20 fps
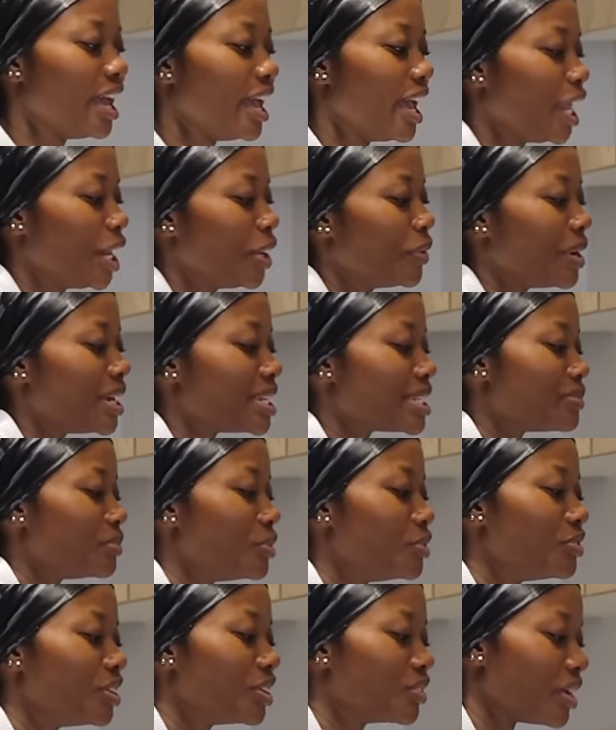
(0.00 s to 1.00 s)
Anyways,
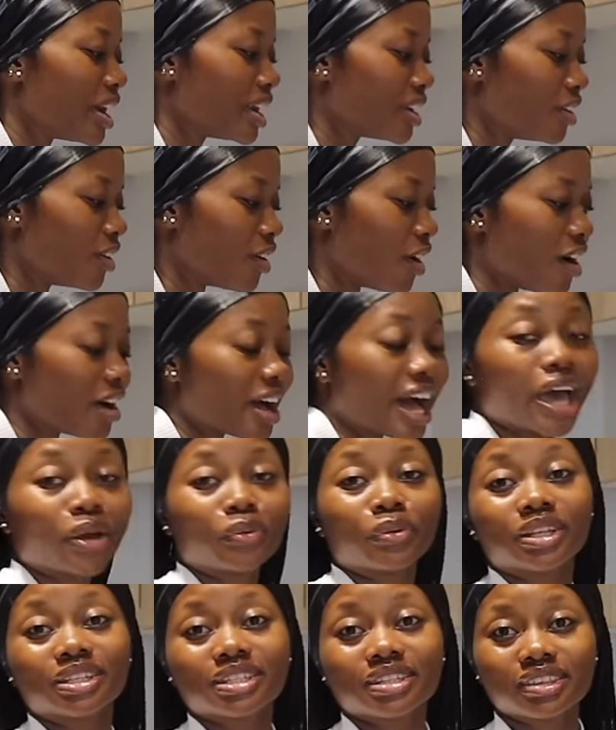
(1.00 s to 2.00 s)
moving right along, I
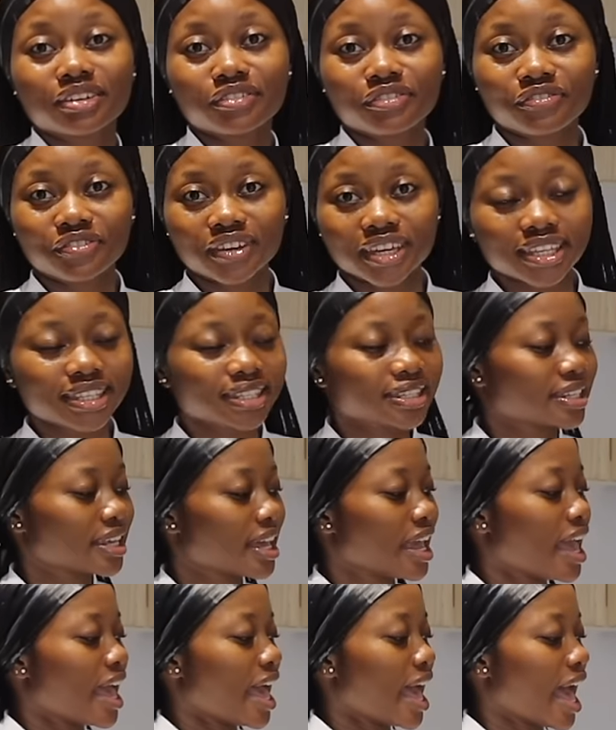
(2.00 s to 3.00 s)
went to The Fix
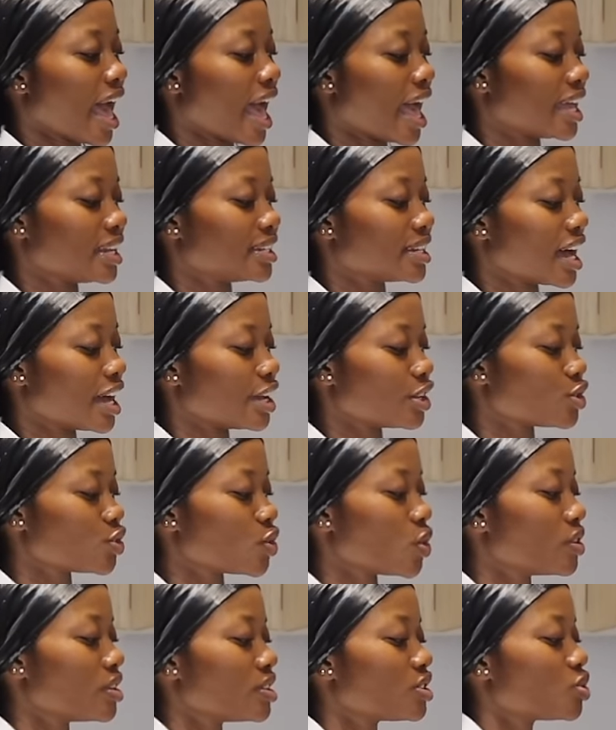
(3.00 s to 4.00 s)
and I
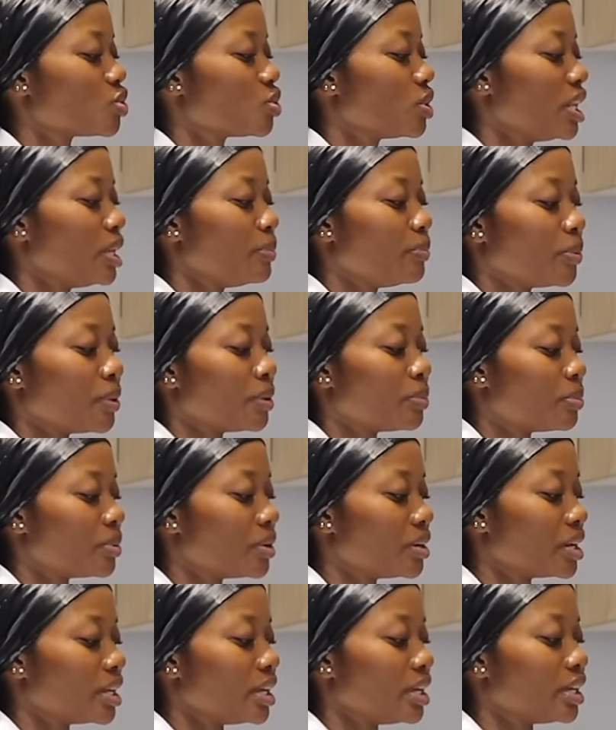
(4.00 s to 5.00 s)
saw this really
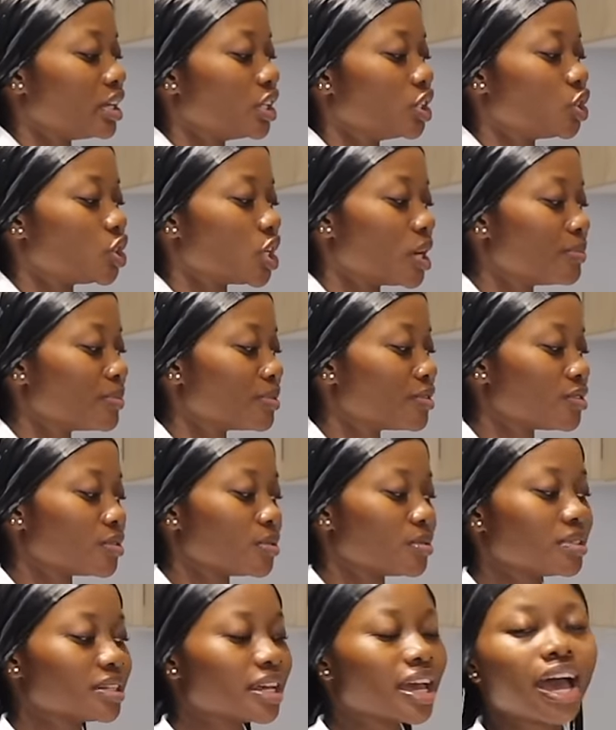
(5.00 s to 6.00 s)
pretty
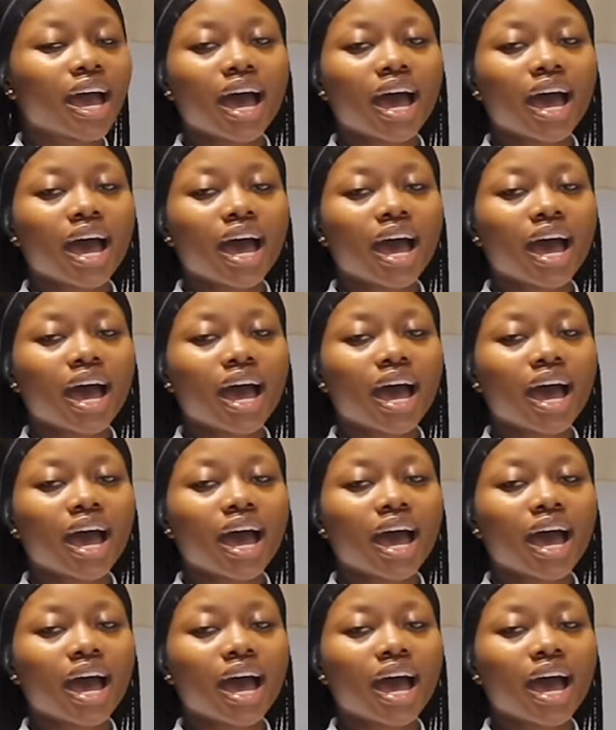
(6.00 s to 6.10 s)
jumpsuit.